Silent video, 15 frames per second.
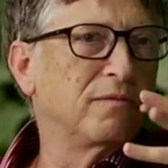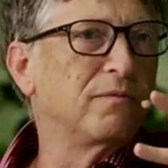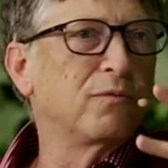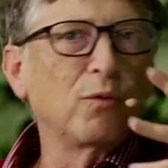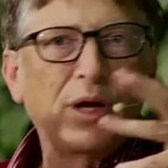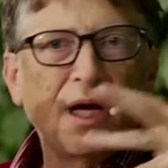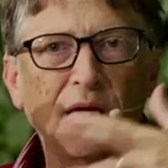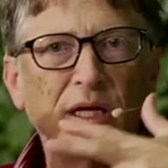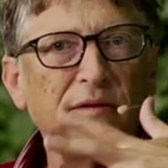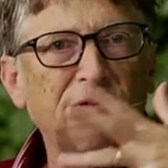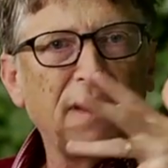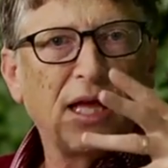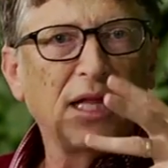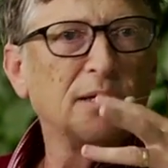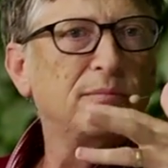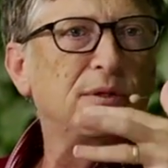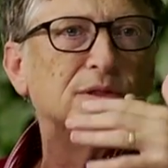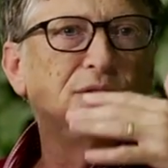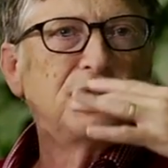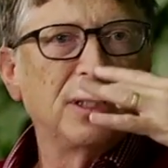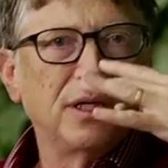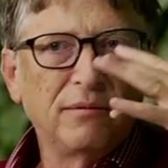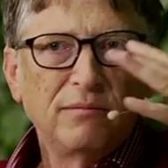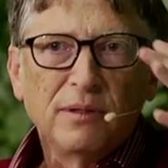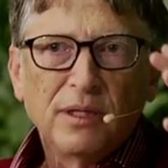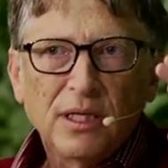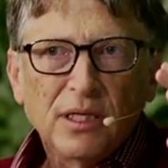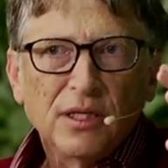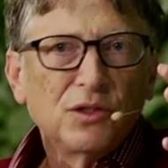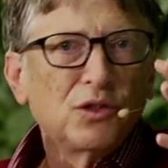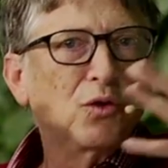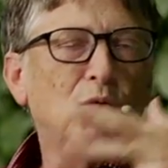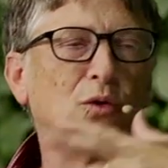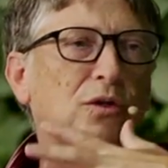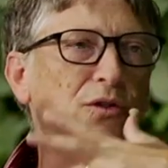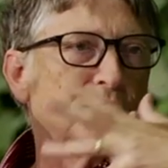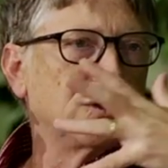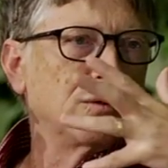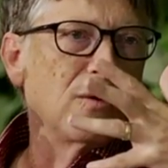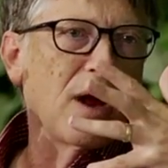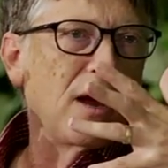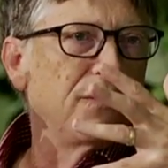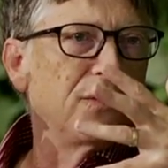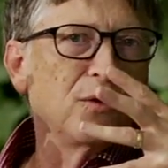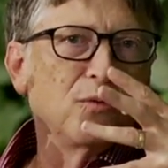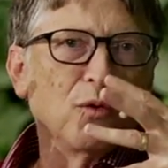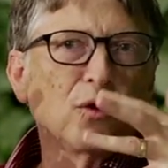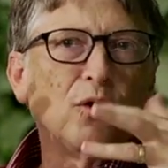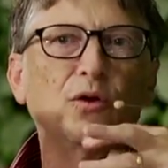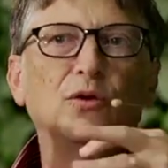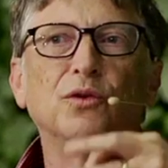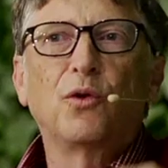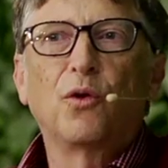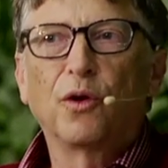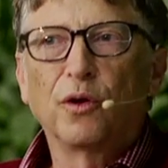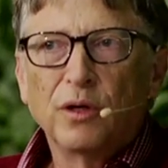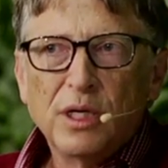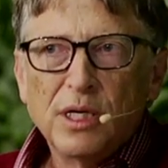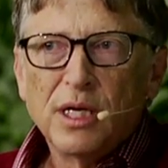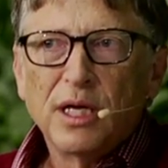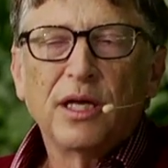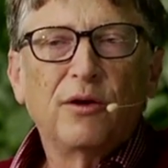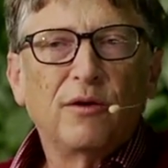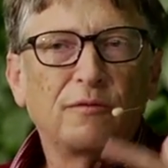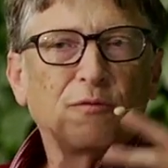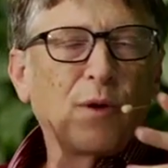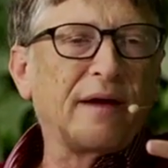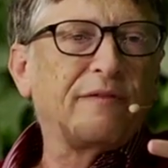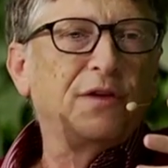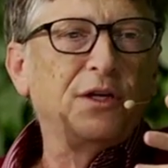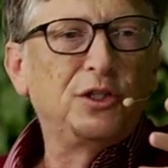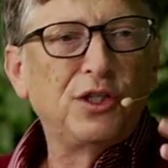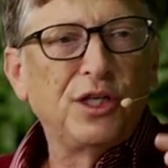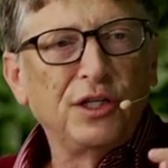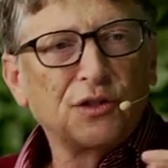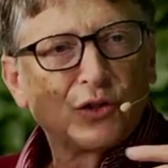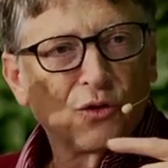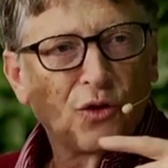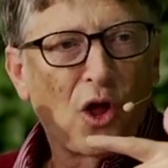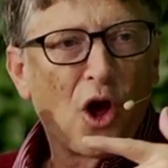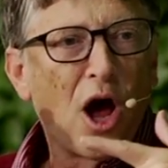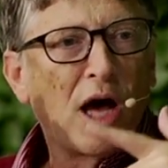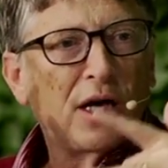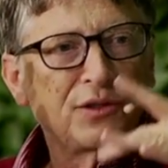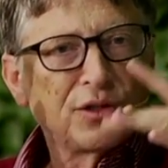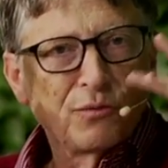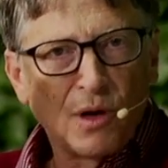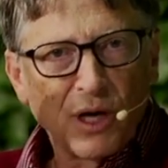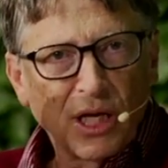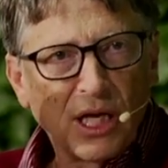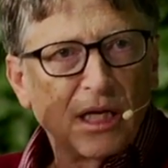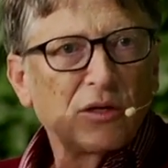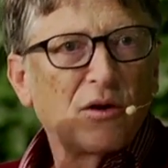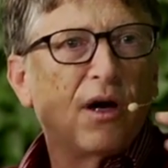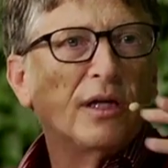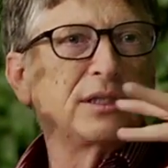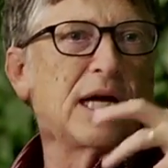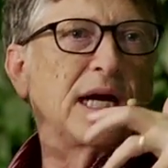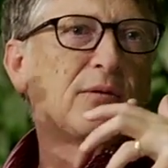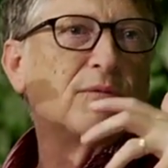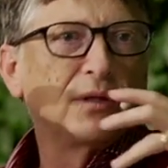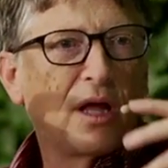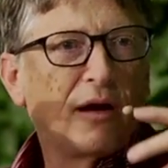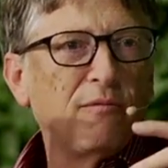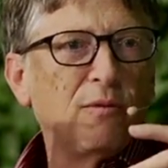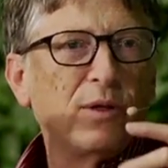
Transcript: free and available to schools around the world, or if refugees are lost, want to get in contact with loved